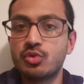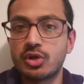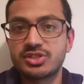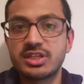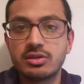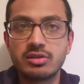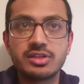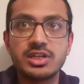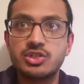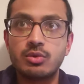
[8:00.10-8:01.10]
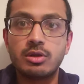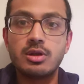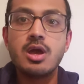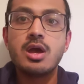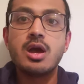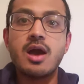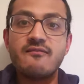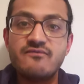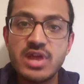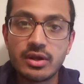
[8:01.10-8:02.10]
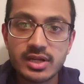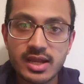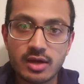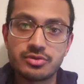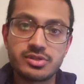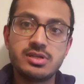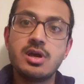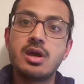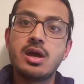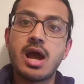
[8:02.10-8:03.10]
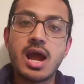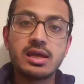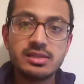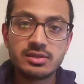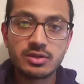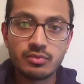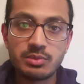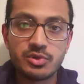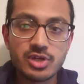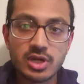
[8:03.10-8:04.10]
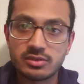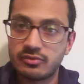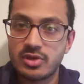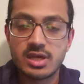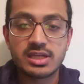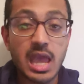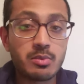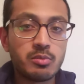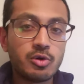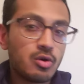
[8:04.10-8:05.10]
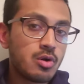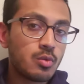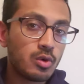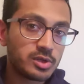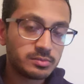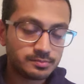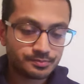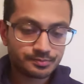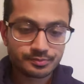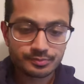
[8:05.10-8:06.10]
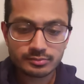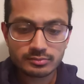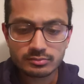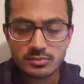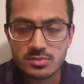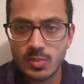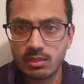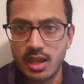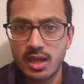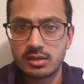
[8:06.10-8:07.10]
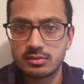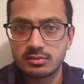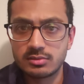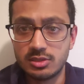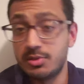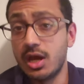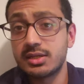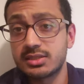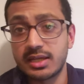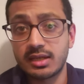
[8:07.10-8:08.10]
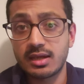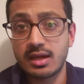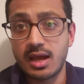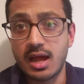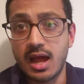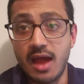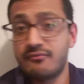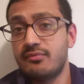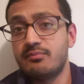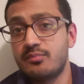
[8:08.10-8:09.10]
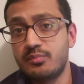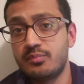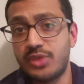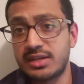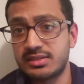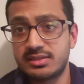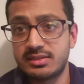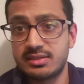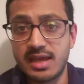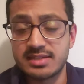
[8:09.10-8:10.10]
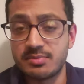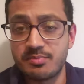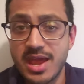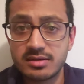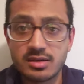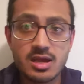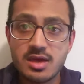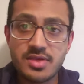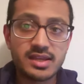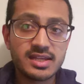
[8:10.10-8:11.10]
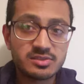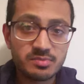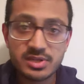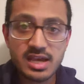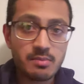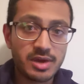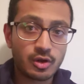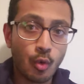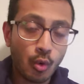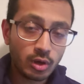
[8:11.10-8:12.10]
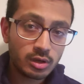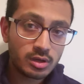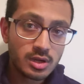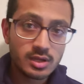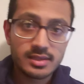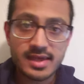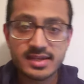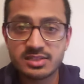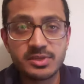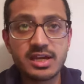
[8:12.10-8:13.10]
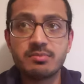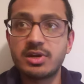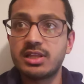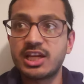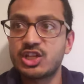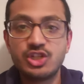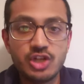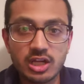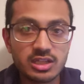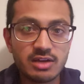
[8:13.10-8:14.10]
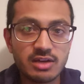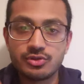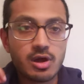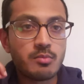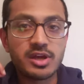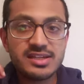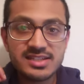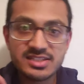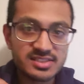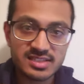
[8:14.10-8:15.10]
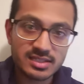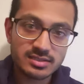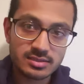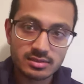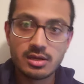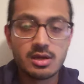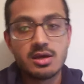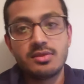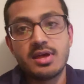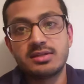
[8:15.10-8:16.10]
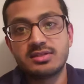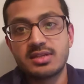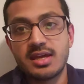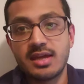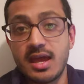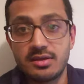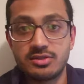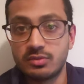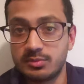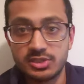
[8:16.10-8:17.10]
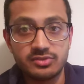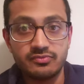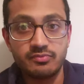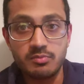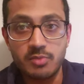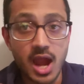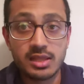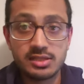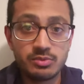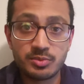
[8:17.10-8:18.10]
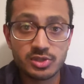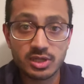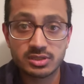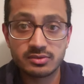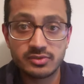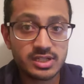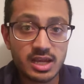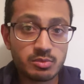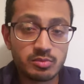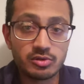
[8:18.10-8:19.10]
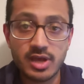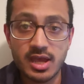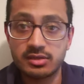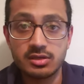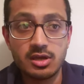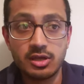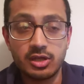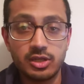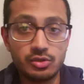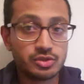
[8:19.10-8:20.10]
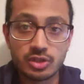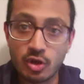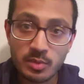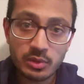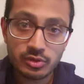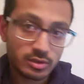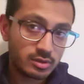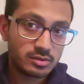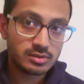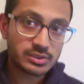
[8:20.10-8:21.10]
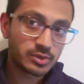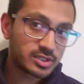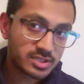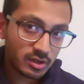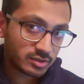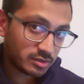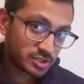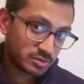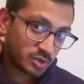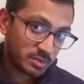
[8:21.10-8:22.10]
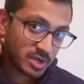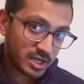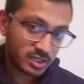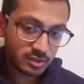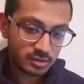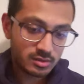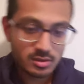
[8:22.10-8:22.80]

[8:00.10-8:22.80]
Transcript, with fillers: you are signaling that you are a very healthy, highly reproductive, capable woman. And to be honest, like, I've, that, as a man, that hits me at my core, that hits me at my, like, gut level, on my instincts that say, hey, this woman is highly reproductively capable and you should go mate with her. That's what it's telling the lizard brain back here.